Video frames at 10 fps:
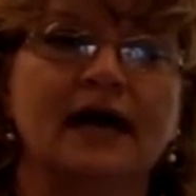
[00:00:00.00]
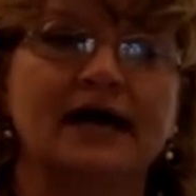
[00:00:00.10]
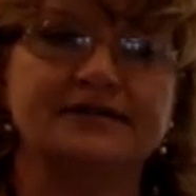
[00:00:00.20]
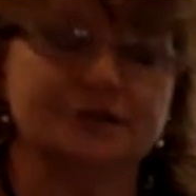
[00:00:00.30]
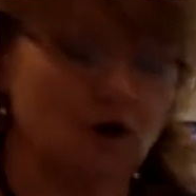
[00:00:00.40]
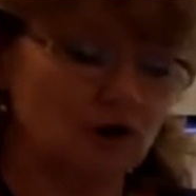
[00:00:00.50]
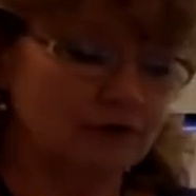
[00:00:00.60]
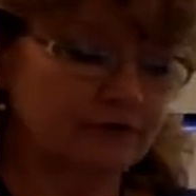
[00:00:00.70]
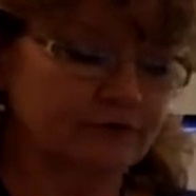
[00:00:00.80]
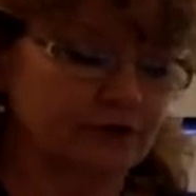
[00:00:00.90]
As an
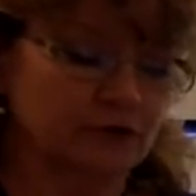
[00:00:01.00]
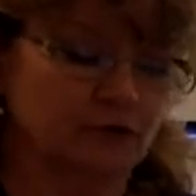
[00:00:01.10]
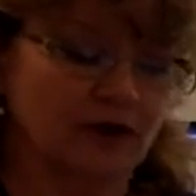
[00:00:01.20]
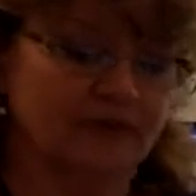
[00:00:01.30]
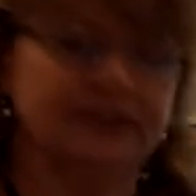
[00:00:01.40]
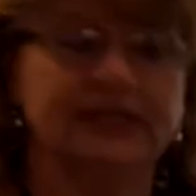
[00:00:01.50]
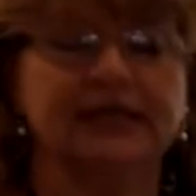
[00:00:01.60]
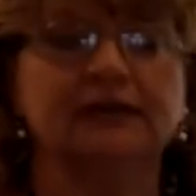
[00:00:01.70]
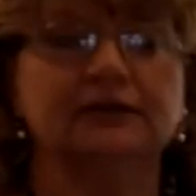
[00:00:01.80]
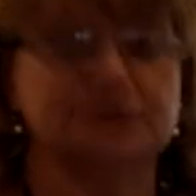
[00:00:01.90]
overview of the
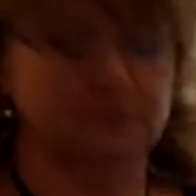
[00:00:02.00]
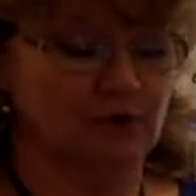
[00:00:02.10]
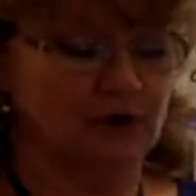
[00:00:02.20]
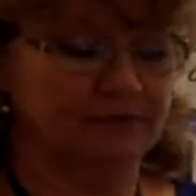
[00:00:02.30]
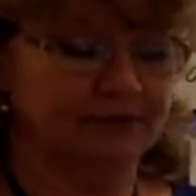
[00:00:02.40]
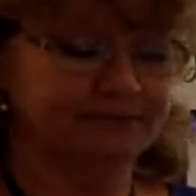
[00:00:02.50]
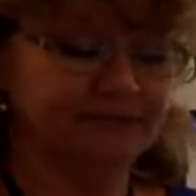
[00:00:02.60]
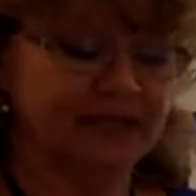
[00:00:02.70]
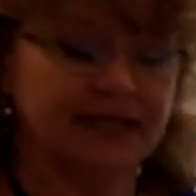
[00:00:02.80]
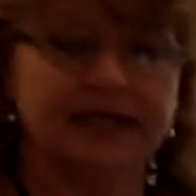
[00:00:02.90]
English department,
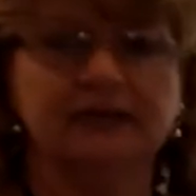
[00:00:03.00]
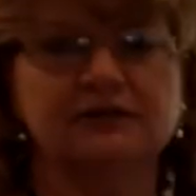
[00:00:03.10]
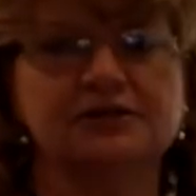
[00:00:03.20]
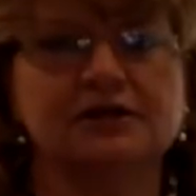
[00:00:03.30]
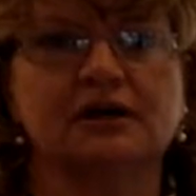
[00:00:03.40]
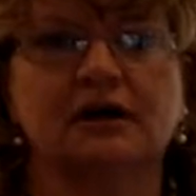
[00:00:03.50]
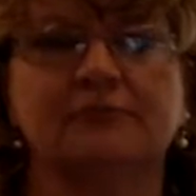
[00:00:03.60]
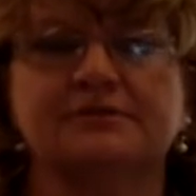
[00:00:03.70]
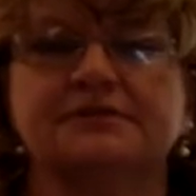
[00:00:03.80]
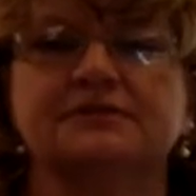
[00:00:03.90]
English
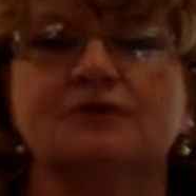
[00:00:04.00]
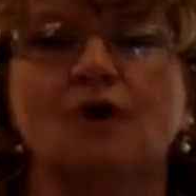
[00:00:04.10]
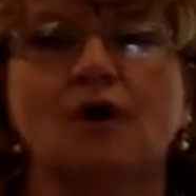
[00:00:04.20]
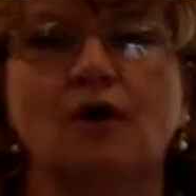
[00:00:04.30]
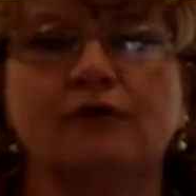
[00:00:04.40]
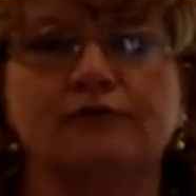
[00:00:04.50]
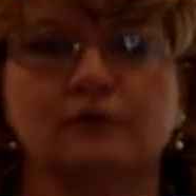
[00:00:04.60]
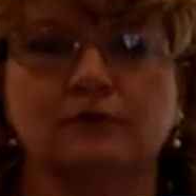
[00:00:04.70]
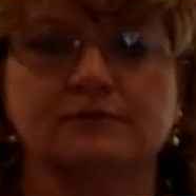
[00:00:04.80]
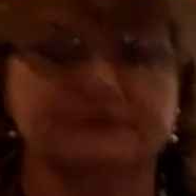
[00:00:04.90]
encompasses all
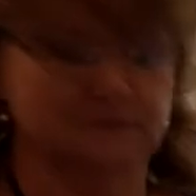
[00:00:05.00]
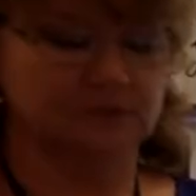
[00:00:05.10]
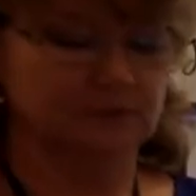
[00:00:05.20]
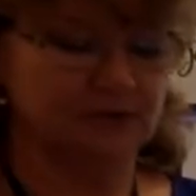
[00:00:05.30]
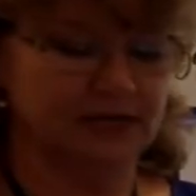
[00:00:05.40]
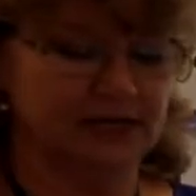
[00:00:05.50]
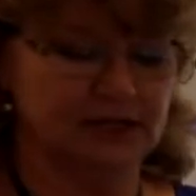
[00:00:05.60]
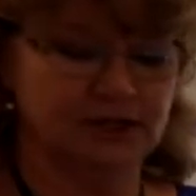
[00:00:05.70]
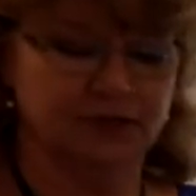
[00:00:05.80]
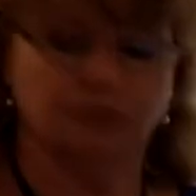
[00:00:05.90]
forms of
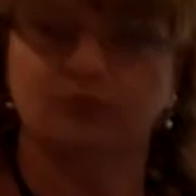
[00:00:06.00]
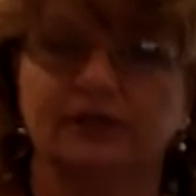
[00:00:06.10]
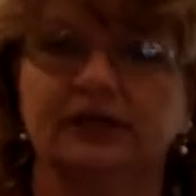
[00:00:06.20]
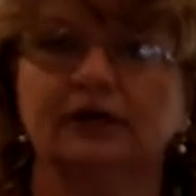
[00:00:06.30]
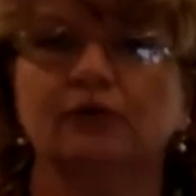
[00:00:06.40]
communication reading,